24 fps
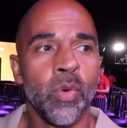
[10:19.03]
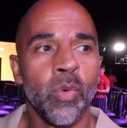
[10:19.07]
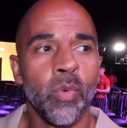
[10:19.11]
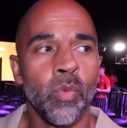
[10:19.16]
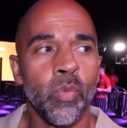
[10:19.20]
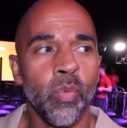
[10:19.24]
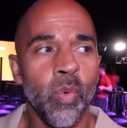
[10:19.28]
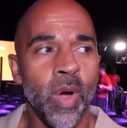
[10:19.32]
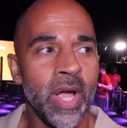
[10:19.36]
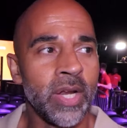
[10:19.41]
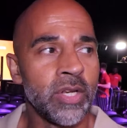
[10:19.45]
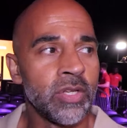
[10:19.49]

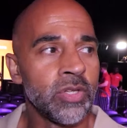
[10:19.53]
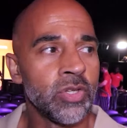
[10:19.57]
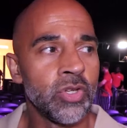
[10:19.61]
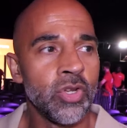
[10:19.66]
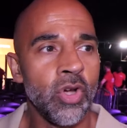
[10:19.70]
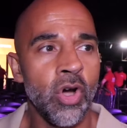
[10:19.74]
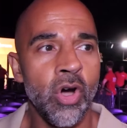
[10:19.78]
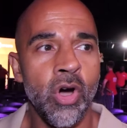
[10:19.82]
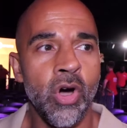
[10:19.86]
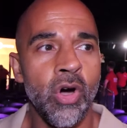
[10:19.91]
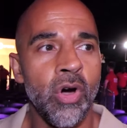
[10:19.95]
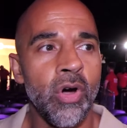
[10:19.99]
When
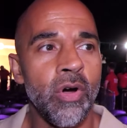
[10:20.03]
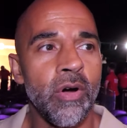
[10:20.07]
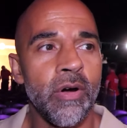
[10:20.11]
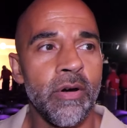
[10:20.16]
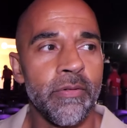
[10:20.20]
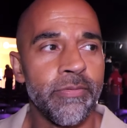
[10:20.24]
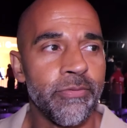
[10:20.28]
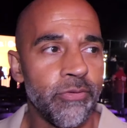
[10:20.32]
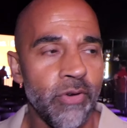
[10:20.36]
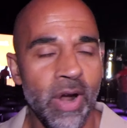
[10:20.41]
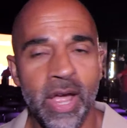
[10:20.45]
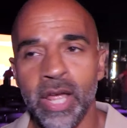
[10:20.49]
you're a
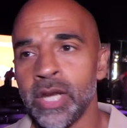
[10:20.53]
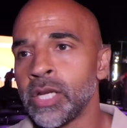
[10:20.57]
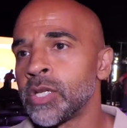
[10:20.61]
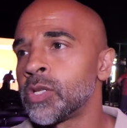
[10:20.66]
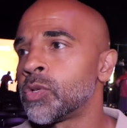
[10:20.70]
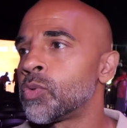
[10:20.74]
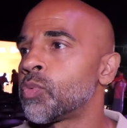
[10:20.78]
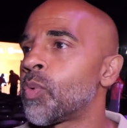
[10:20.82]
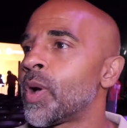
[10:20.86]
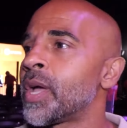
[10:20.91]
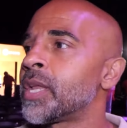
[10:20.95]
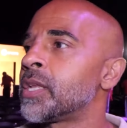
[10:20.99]

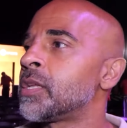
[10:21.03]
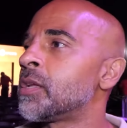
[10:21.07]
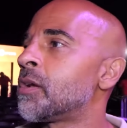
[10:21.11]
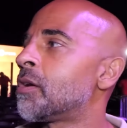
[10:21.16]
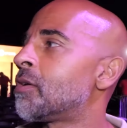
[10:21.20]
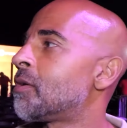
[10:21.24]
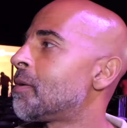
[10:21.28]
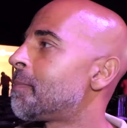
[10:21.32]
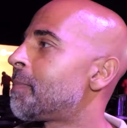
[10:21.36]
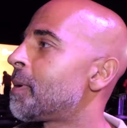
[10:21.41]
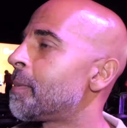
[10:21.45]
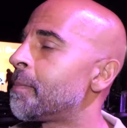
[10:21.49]
friend, when
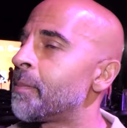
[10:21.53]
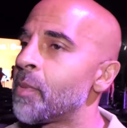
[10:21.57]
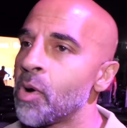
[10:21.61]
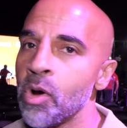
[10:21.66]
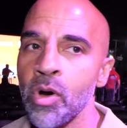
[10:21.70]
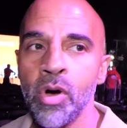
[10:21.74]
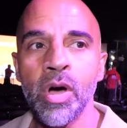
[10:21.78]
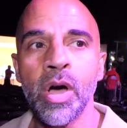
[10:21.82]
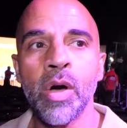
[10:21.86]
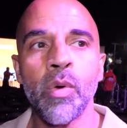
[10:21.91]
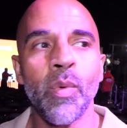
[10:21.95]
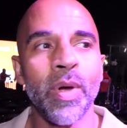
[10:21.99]
you're a
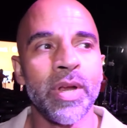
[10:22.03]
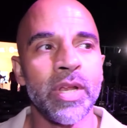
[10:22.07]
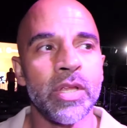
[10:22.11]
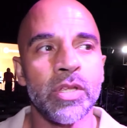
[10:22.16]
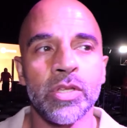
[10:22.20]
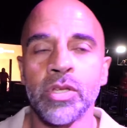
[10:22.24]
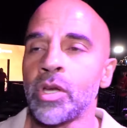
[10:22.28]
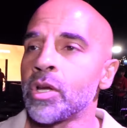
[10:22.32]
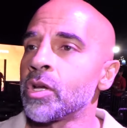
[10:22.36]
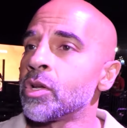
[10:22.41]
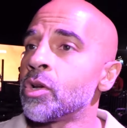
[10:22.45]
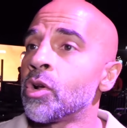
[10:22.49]
promoter, when
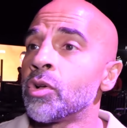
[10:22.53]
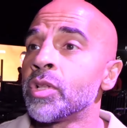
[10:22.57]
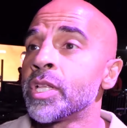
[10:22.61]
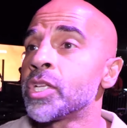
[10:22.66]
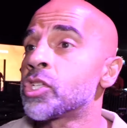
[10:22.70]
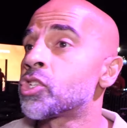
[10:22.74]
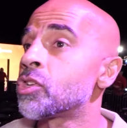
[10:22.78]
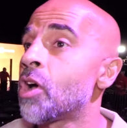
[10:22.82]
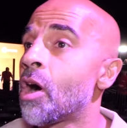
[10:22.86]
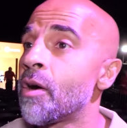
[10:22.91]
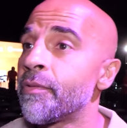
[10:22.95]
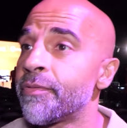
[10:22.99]
you can only
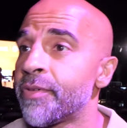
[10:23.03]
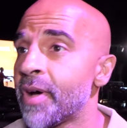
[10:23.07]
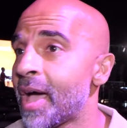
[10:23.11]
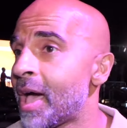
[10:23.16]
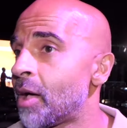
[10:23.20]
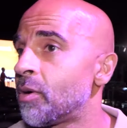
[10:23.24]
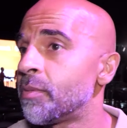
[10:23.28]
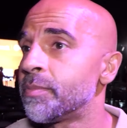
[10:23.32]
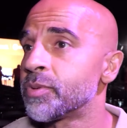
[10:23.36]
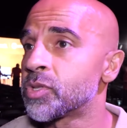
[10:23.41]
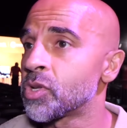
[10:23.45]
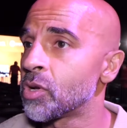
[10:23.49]
offer
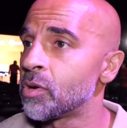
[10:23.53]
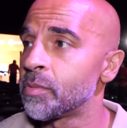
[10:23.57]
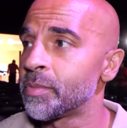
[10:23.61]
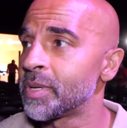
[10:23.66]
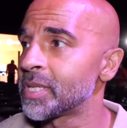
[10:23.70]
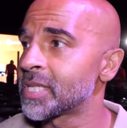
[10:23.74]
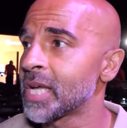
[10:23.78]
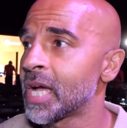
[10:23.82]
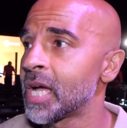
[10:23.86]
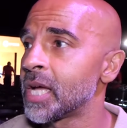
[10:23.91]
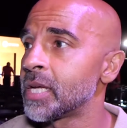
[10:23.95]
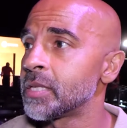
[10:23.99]
help so many
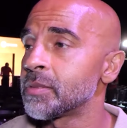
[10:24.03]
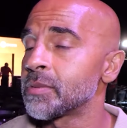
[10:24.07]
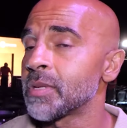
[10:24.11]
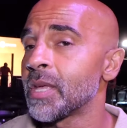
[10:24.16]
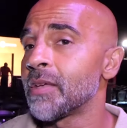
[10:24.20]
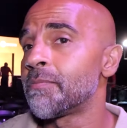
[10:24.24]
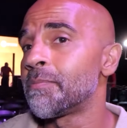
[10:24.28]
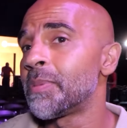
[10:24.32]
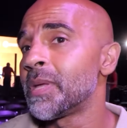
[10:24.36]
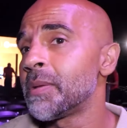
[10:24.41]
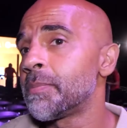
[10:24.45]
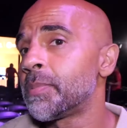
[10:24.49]
times,
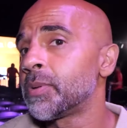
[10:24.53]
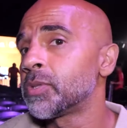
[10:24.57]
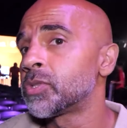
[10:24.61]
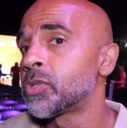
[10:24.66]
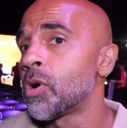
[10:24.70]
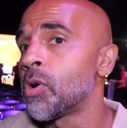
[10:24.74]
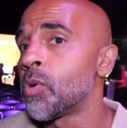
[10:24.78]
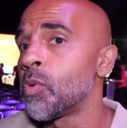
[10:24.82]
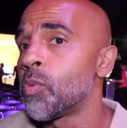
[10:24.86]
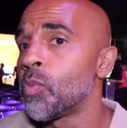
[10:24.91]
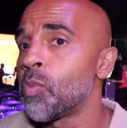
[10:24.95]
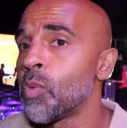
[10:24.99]
if people
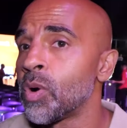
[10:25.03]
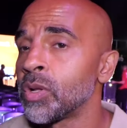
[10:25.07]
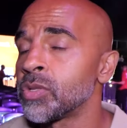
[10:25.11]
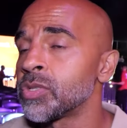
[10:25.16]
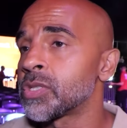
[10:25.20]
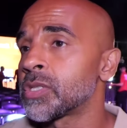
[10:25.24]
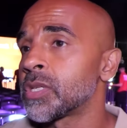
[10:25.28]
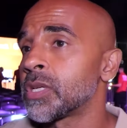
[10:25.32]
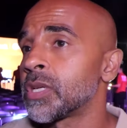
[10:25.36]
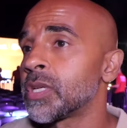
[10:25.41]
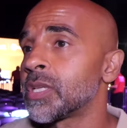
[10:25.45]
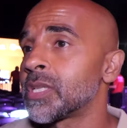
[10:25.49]
don't
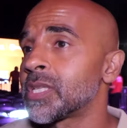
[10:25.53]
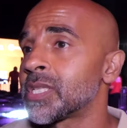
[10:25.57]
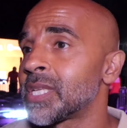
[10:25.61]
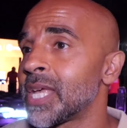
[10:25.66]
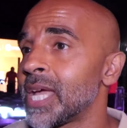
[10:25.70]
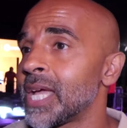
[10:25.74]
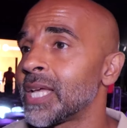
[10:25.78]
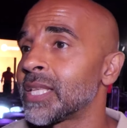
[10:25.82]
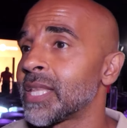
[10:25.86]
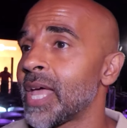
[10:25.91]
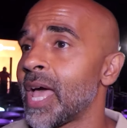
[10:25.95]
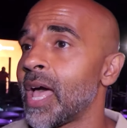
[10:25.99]
want to
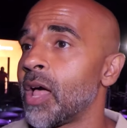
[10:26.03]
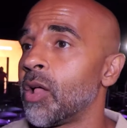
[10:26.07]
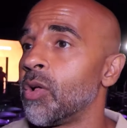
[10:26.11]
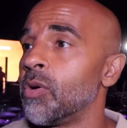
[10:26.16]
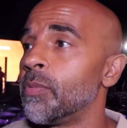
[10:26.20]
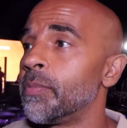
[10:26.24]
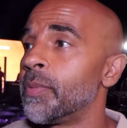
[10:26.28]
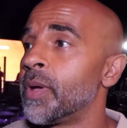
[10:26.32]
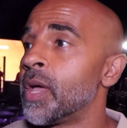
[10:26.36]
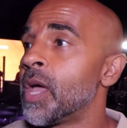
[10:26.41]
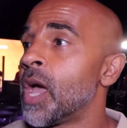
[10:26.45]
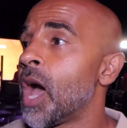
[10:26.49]
take the
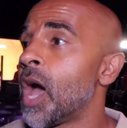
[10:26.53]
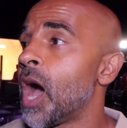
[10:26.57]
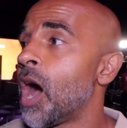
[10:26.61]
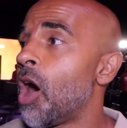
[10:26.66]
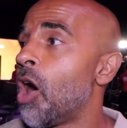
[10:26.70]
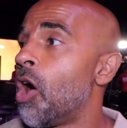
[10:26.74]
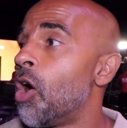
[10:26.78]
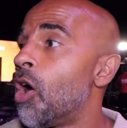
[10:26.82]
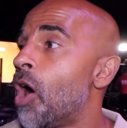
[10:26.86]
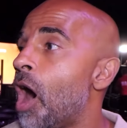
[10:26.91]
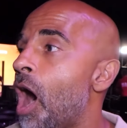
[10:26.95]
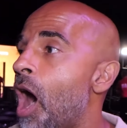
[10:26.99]
help
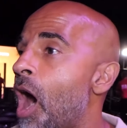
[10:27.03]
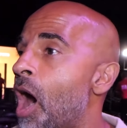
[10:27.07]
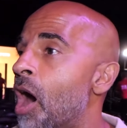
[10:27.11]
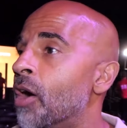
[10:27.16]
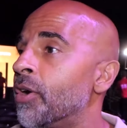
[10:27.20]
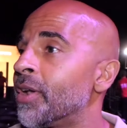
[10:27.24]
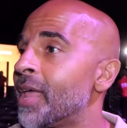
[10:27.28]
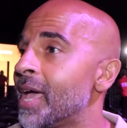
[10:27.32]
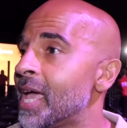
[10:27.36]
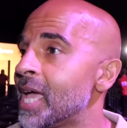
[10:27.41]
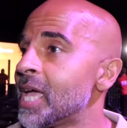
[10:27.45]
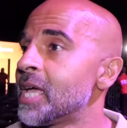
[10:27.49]
or
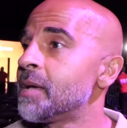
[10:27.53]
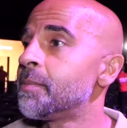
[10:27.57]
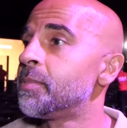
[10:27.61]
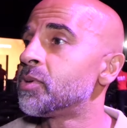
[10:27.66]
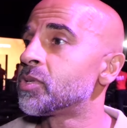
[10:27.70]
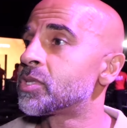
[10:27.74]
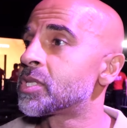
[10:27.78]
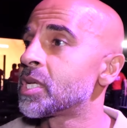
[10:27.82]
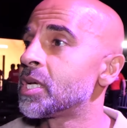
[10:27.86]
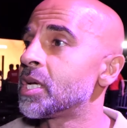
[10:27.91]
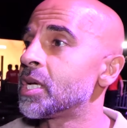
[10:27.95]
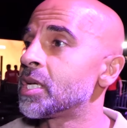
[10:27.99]
aren't able
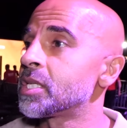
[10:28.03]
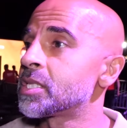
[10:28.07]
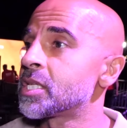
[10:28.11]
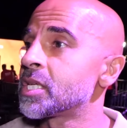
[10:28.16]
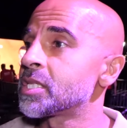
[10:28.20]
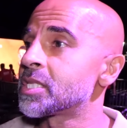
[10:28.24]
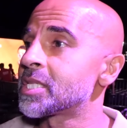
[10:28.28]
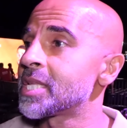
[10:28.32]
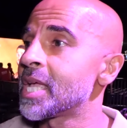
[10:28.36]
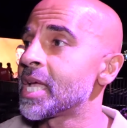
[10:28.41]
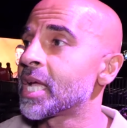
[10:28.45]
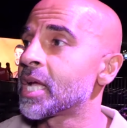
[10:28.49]
to, to
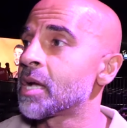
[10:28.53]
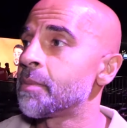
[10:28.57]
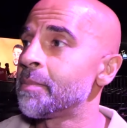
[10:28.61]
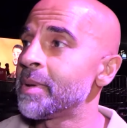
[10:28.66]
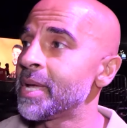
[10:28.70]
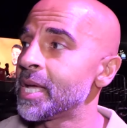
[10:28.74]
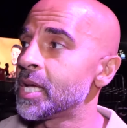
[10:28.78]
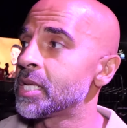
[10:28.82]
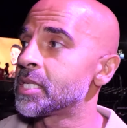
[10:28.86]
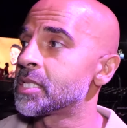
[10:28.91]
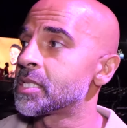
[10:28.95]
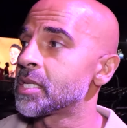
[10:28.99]
stay
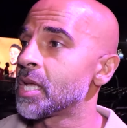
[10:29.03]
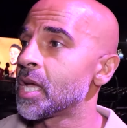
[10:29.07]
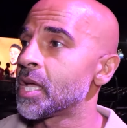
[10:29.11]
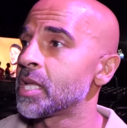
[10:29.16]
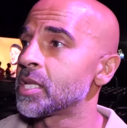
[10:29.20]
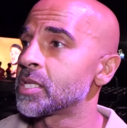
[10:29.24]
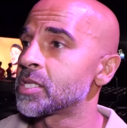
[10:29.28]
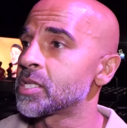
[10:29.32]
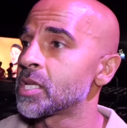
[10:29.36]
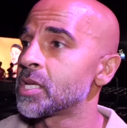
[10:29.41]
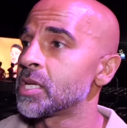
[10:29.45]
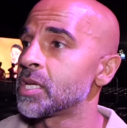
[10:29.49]
committed uh,
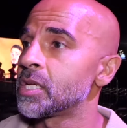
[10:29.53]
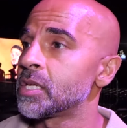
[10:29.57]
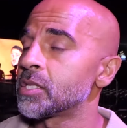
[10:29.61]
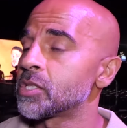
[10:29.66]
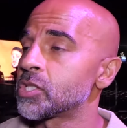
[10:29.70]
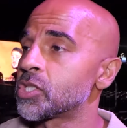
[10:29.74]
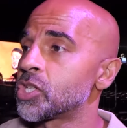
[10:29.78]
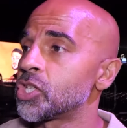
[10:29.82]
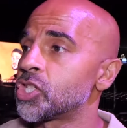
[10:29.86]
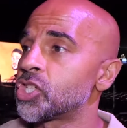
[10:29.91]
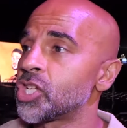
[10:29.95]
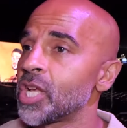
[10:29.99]
to,
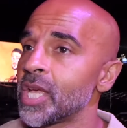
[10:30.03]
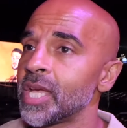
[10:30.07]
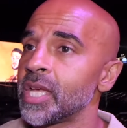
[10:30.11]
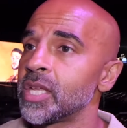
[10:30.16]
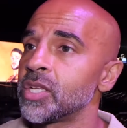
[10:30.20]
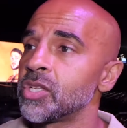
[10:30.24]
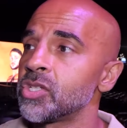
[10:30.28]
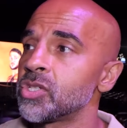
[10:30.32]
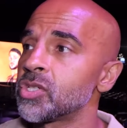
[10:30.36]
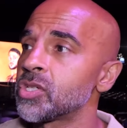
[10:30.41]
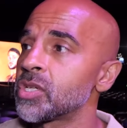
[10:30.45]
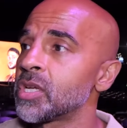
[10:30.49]
to
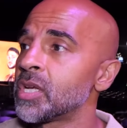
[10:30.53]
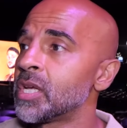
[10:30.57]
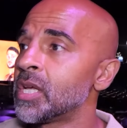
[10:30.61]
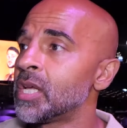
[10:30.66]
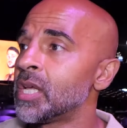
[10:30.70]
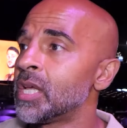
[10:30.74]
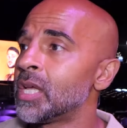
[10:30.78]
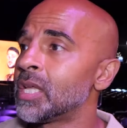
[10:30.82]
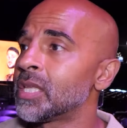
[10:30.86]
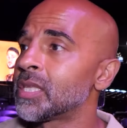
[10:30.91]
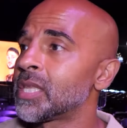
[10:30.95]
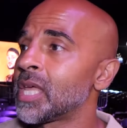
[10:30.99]
change,
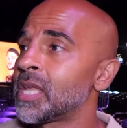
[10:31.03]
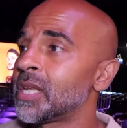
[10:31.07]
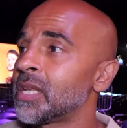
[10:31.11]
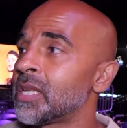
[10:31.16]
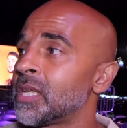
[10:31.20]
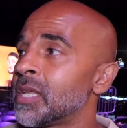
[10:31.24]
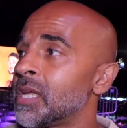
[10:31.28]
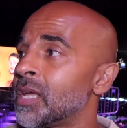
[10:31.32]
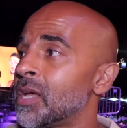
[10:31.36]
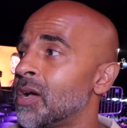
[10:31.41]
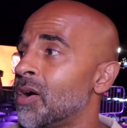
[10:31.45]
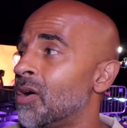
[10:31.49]
then
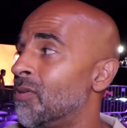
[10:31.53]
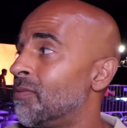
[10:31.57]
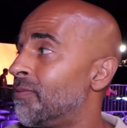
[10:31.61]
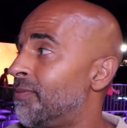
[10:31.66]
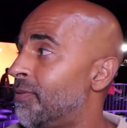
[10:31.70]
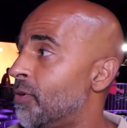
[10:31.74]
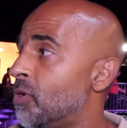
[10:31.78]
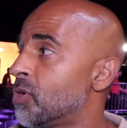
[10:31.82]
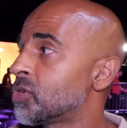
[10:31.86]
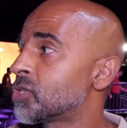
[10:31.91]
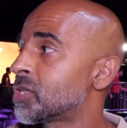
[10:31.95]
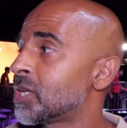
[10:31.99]

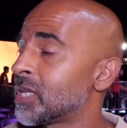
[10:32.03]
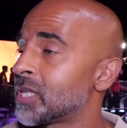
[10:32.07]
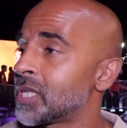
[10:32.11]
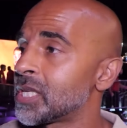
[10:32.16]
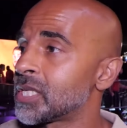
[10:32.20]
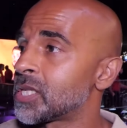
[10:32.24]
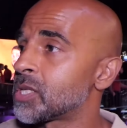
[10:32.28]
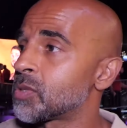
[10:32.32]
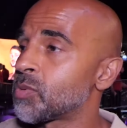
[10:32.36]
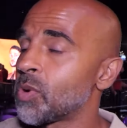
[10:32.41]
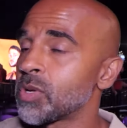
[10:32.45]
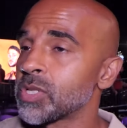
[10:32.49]
unfortunately,
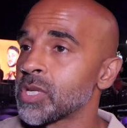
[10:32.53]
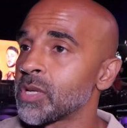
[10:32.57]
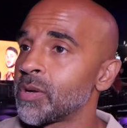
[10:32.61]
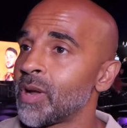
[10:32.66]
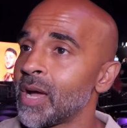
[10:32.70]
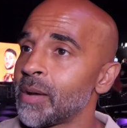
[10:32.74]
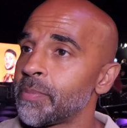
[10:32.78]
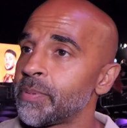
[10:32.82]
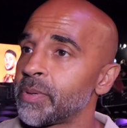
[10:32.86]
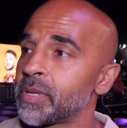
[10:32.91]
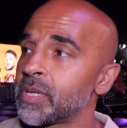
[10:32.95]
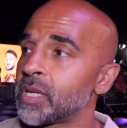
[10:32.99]
this is what's going to
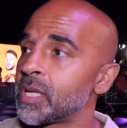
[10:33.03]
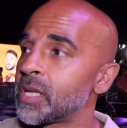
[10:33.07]
happen.